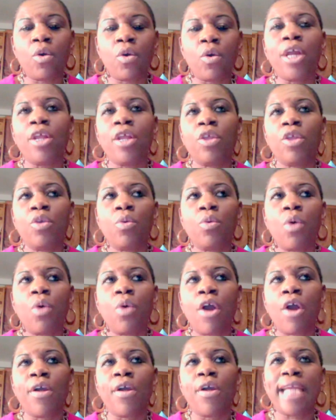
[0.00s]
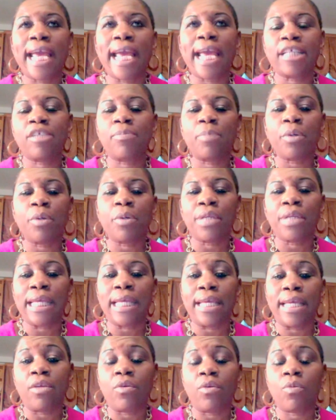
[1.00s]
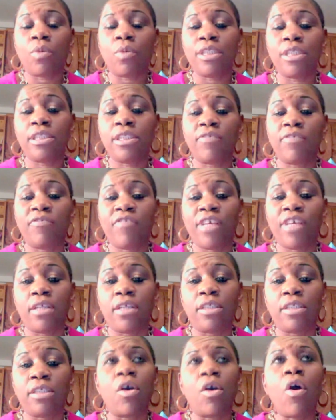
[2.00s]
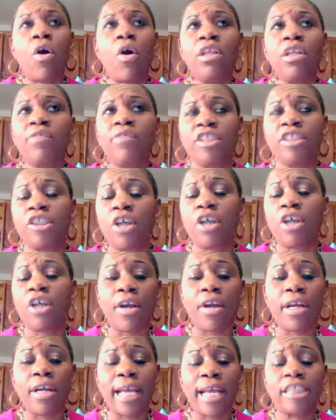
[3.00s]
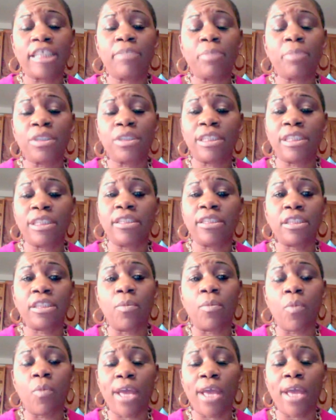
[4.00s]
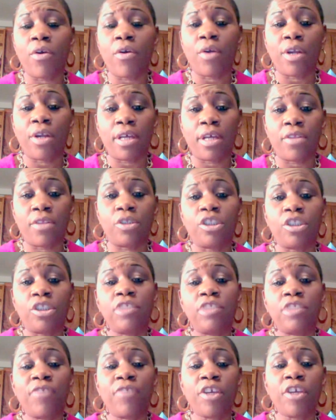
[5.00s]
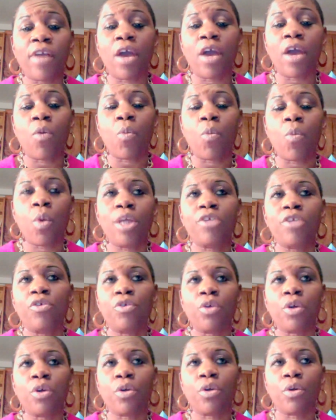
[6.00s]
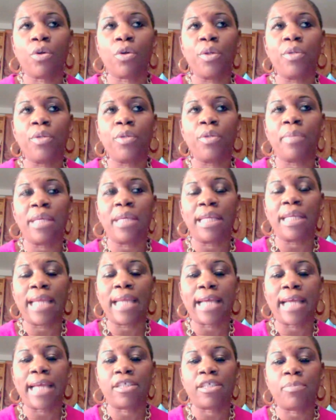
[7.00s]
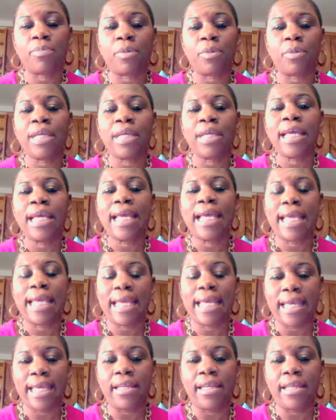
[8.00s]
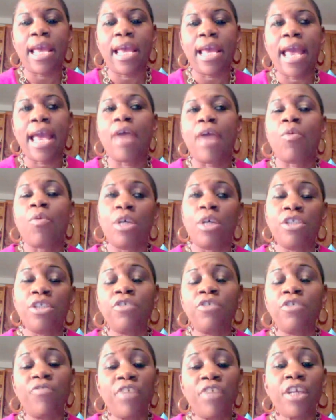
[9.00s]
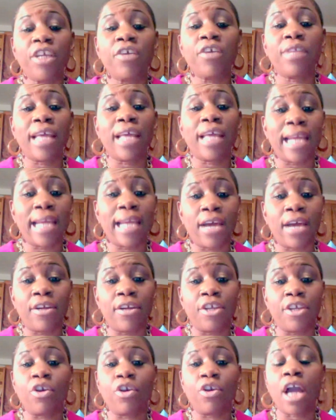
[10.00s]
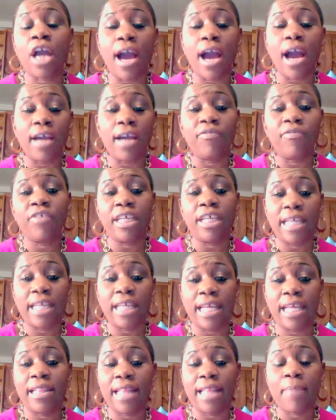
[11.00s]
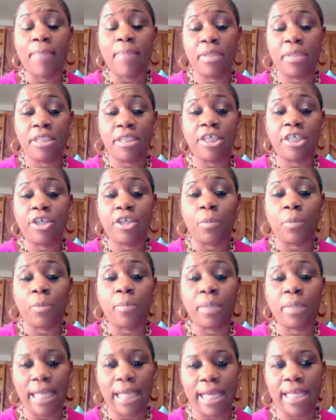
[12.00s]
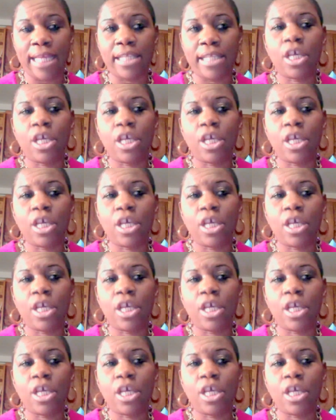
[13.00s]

what you are an expert in. What is the field? And all of us are experts in some way or another. Just figure out what you're going to be an expert in. And once you figure that out and you're confident in that particular place,